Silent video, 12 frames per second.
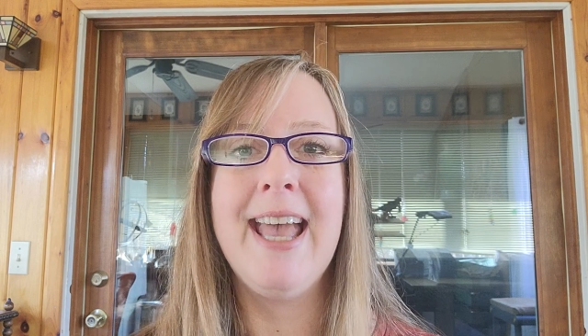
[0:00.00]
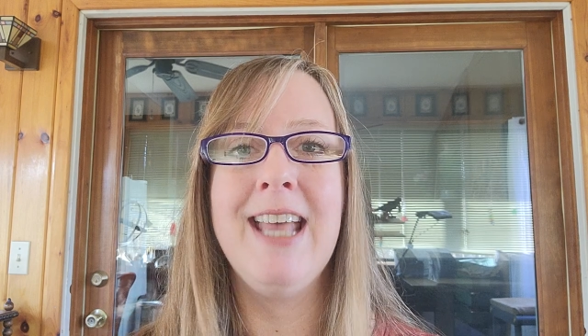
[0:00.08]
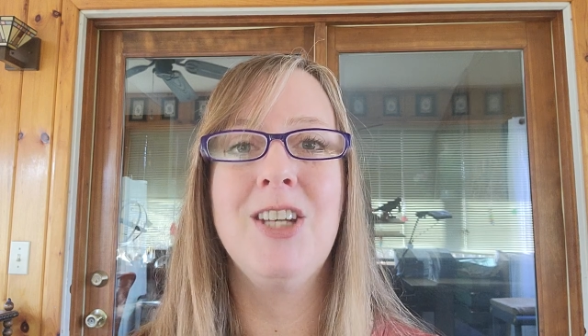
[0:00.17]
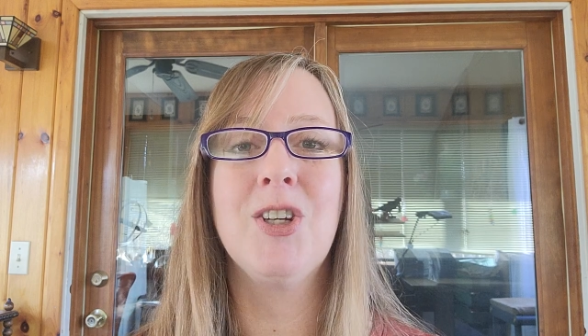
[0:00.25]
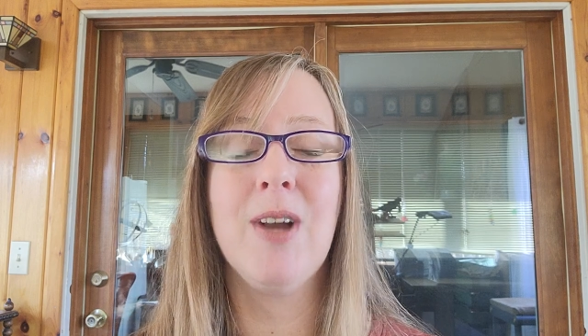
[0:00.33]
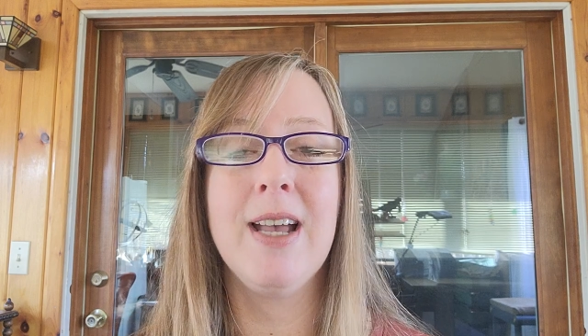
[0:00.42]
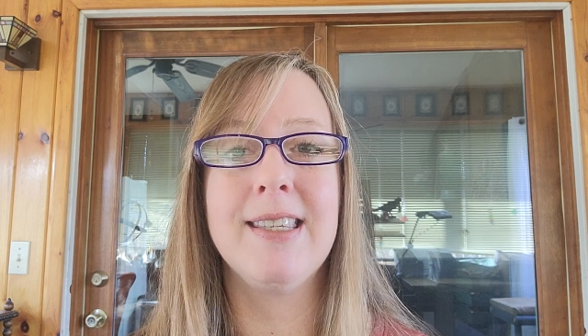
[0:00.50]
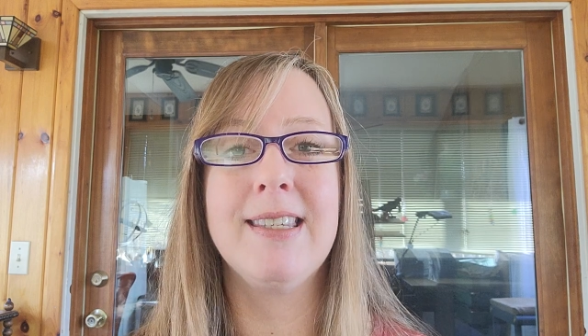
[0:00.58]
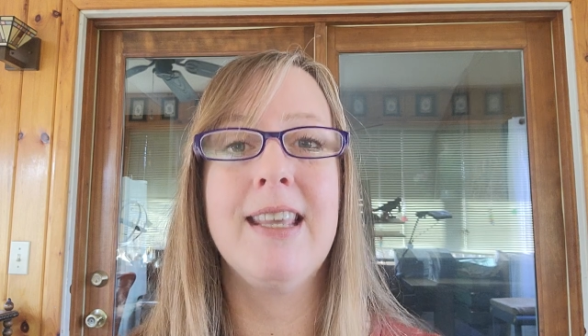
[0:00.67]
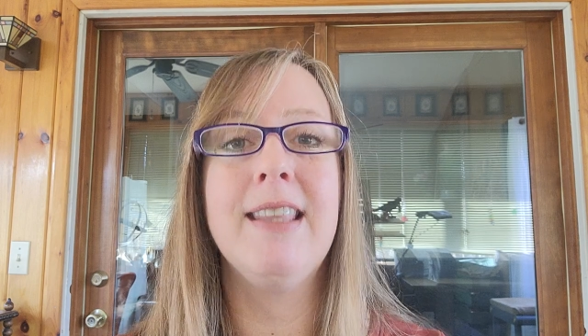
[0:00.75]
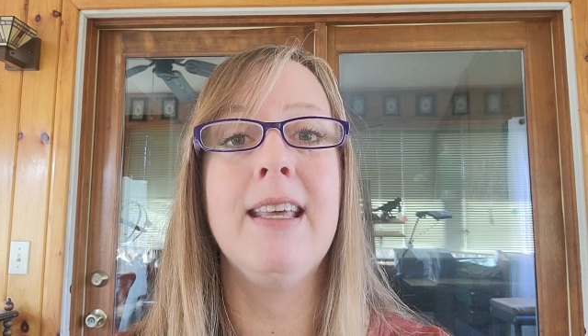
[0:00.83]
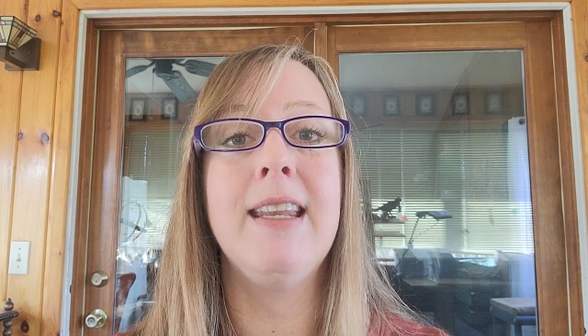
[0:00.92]
and
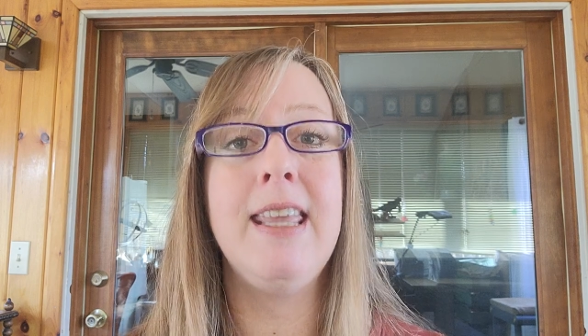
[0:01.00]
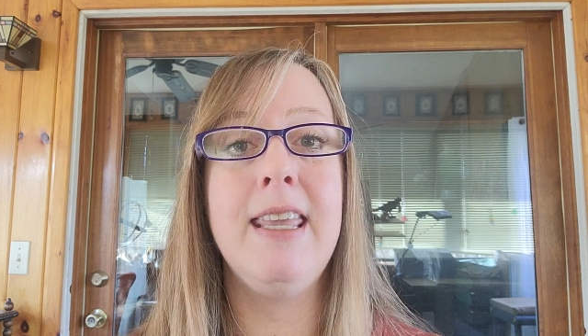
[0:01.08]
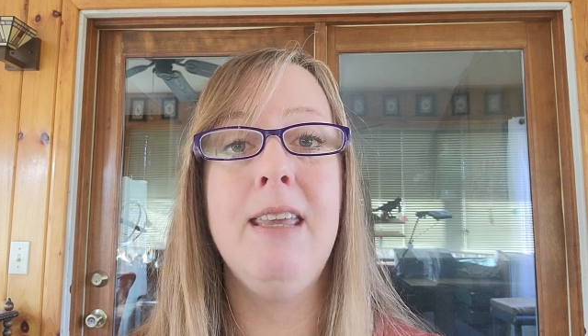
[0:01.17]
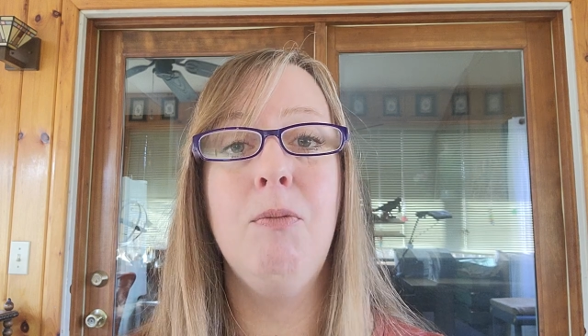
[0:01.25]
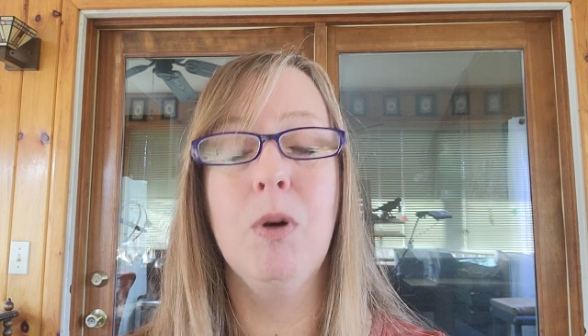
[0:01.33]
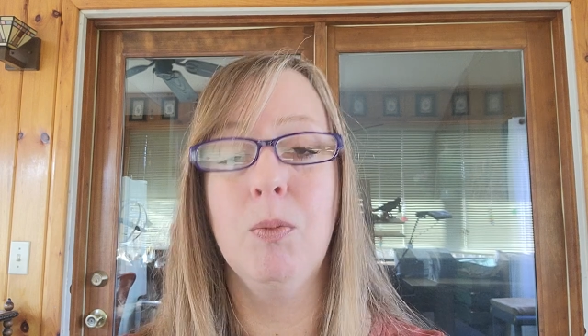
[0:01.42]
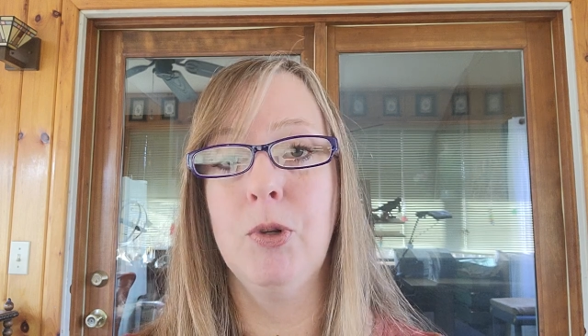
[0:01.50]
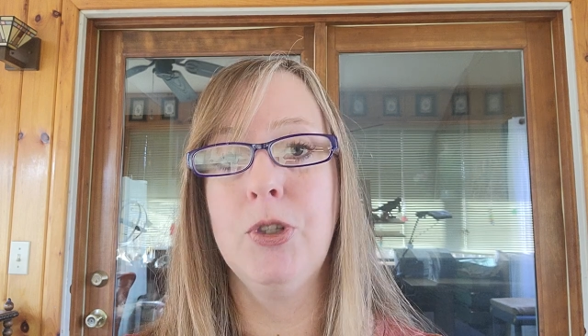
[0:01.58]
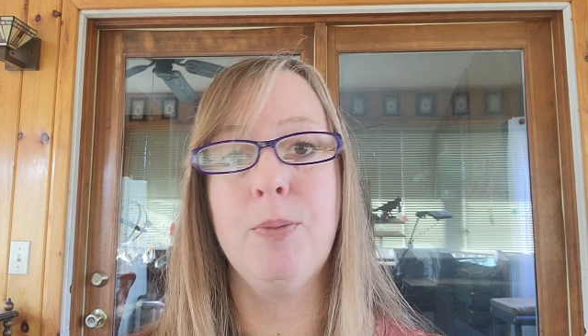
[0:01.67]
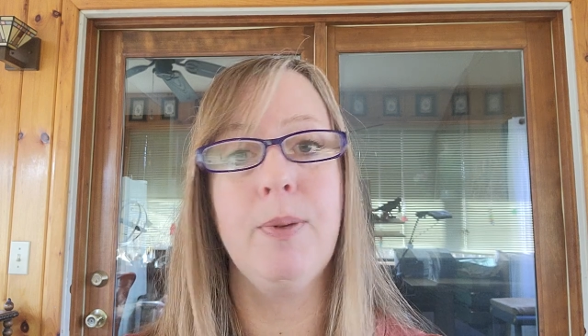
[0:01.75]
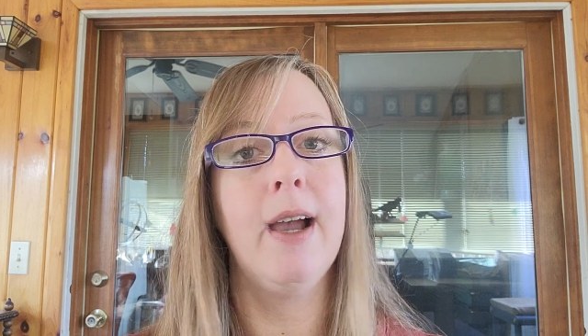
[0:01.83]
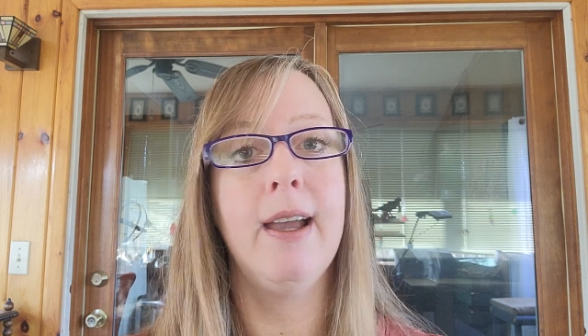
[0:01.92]
trust that he will
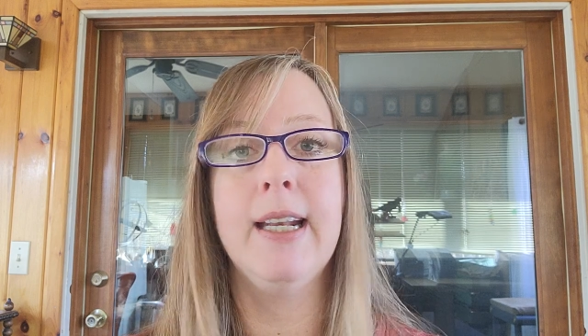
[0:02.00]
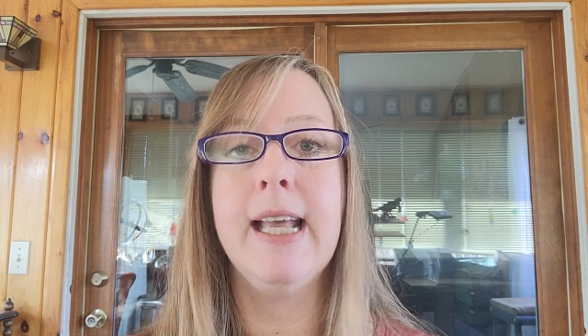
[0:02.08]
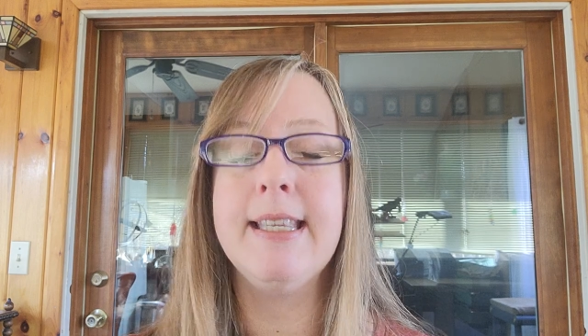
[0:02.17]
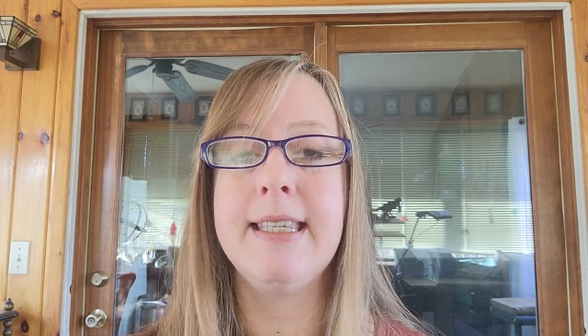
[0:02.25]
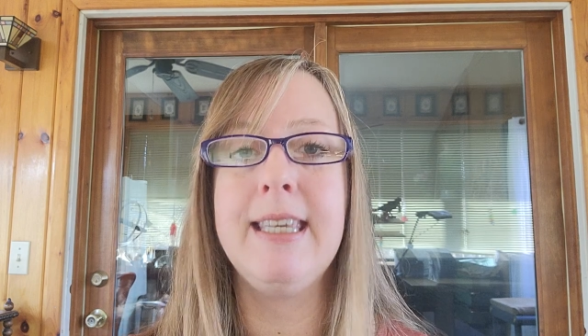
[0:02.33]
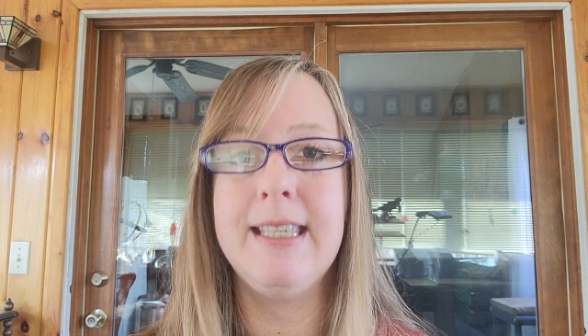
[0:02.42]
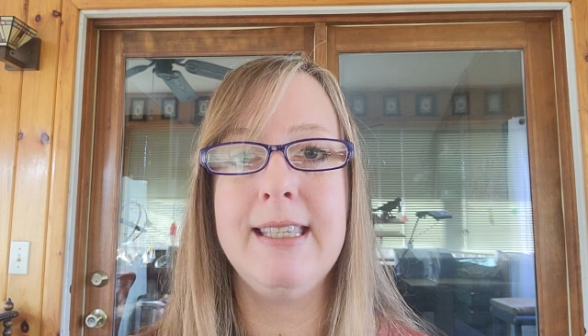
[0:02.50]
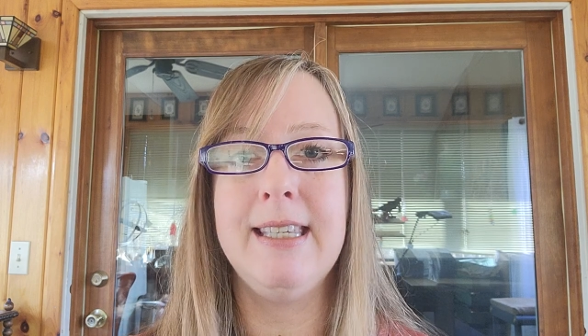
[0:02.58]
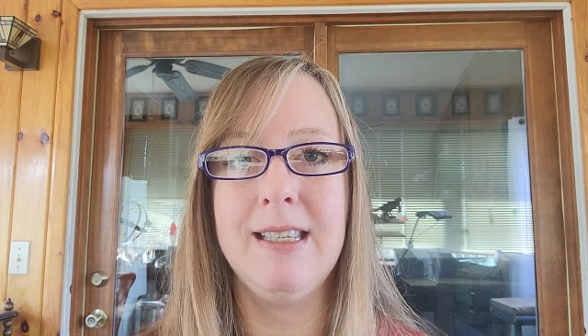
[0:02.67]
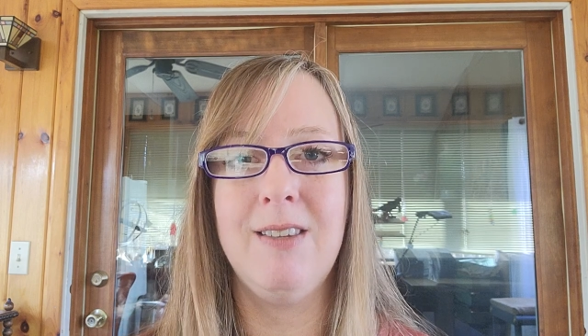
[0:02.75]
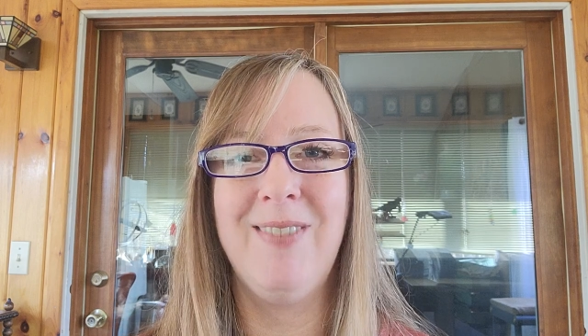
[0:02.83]
multiply it as he sees